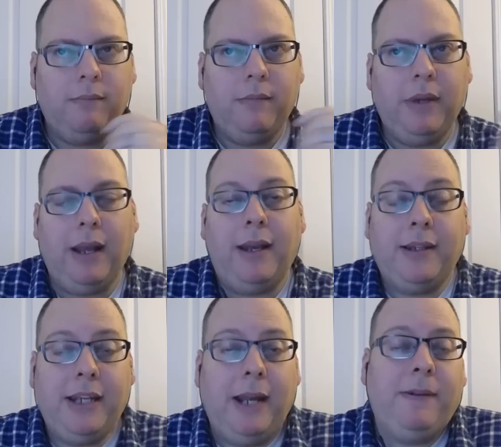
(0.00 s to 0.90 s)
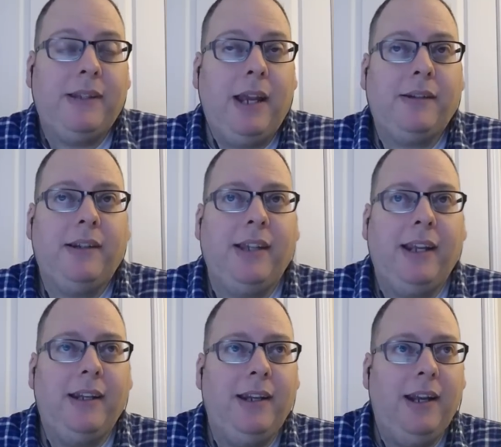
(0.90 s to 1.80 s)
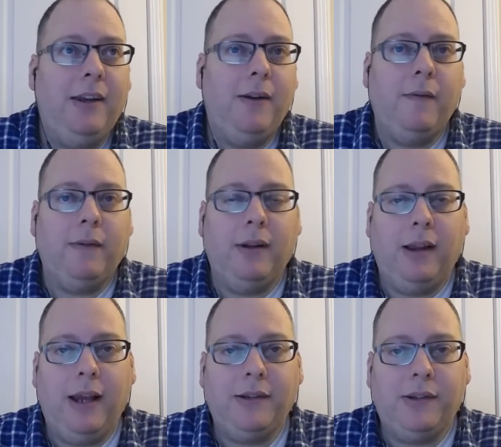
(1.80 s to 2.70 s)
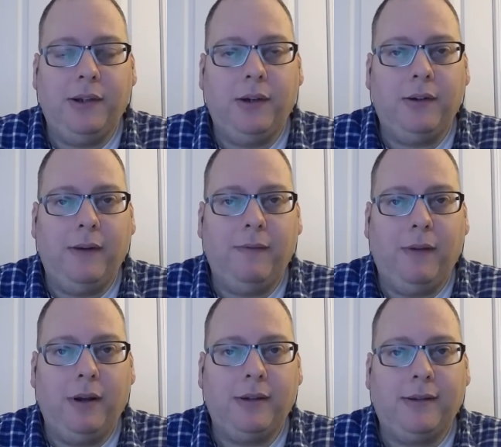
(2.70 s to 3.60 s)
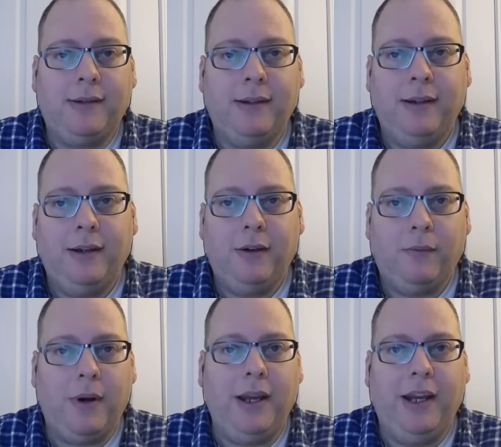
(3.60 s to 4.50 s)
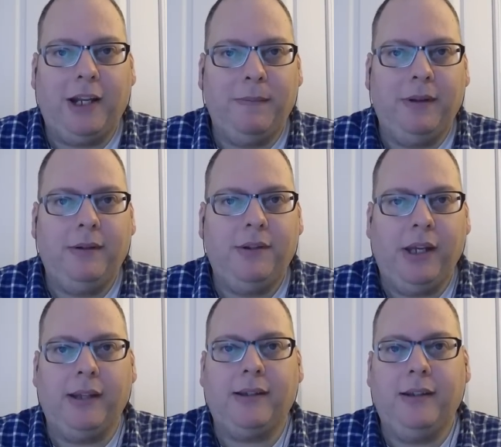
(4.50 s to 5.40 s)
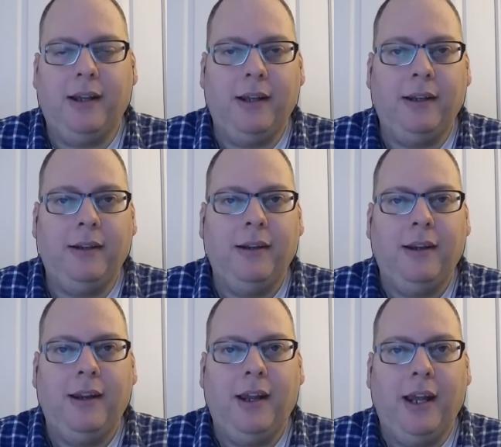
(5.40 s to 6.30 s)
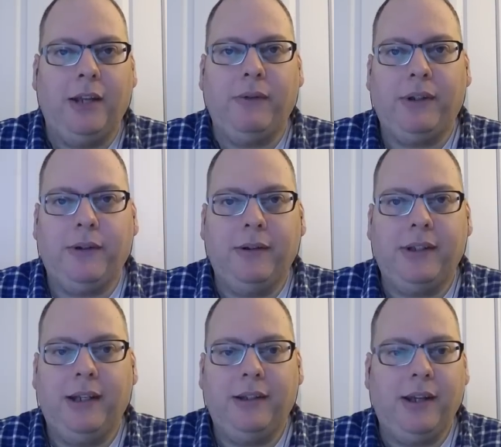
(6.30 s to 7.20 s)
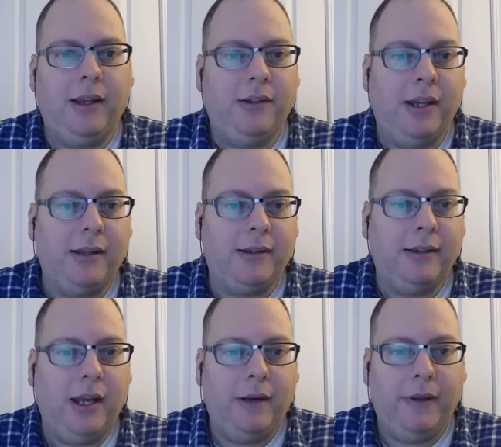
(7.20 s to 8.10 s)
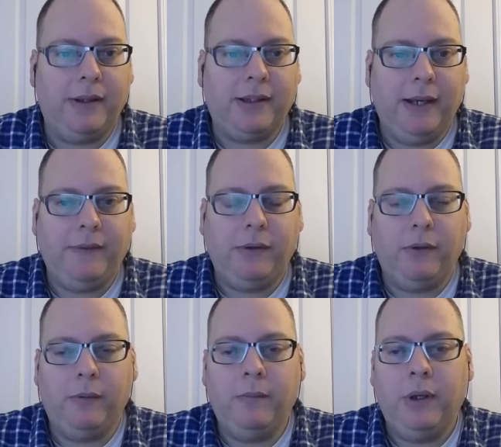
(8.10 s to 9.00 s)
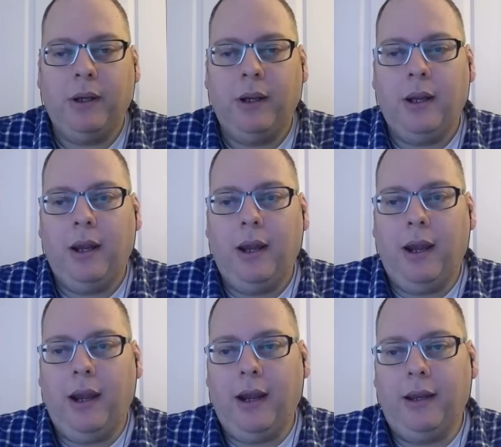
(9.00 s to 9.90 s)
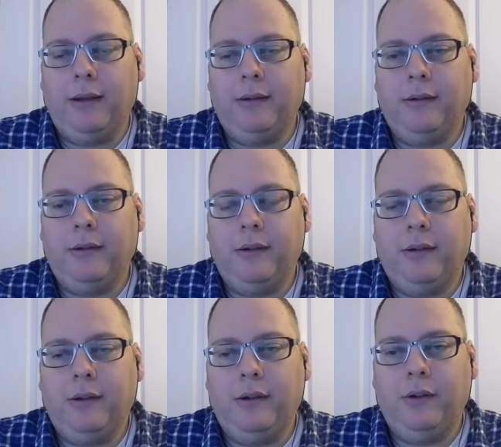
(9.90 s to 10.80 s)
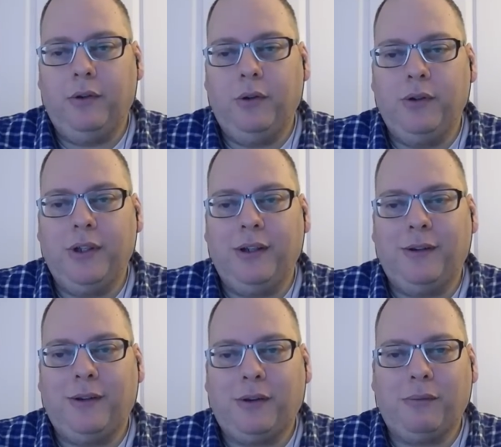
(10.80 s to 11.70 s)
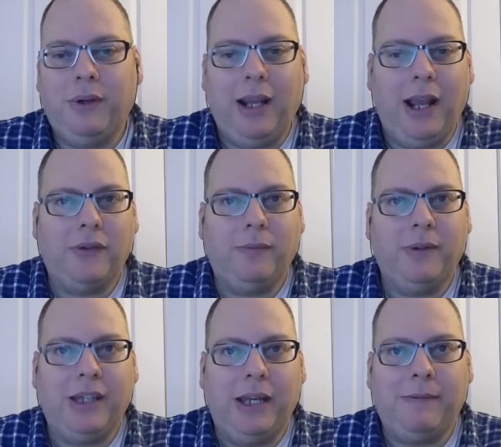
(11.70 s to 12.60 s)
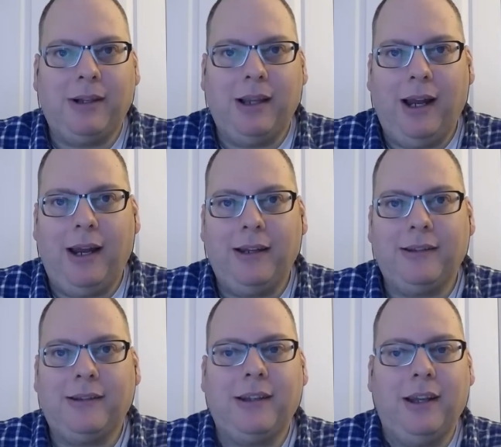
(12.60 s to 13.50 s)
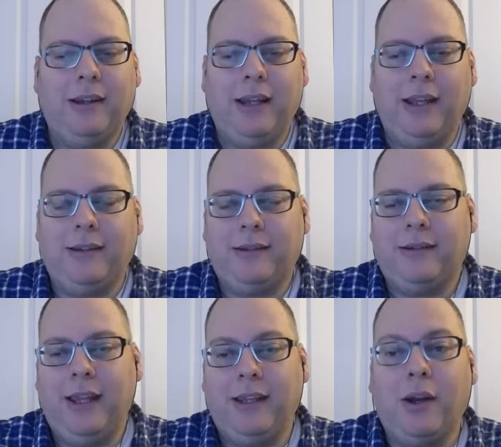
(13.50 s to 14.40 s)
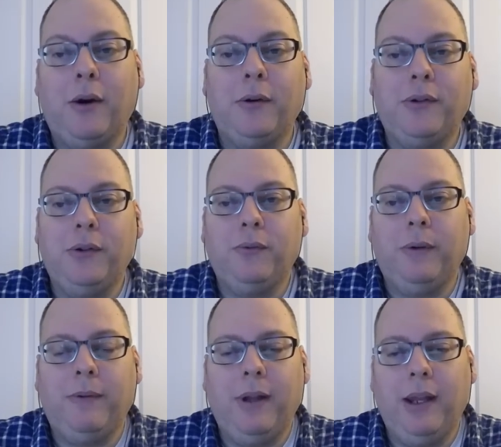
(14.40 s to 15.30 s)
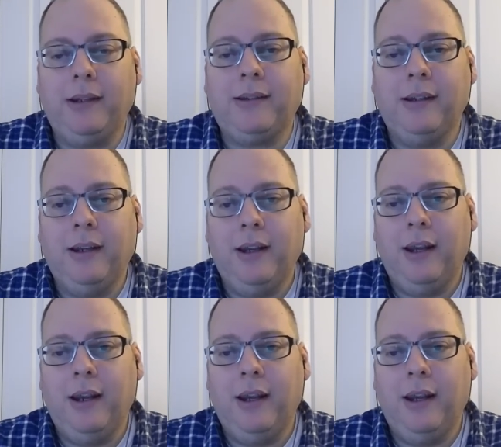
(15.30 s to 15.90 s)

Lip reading: Yeah, and that depth has actually taken a hit over the last year. They've lost Ronnie Hickman, Jansen Dunn, Andre Turrentine, Jalen Johnson out of that safety room. And losing three guys from the same class, that's hard to replace.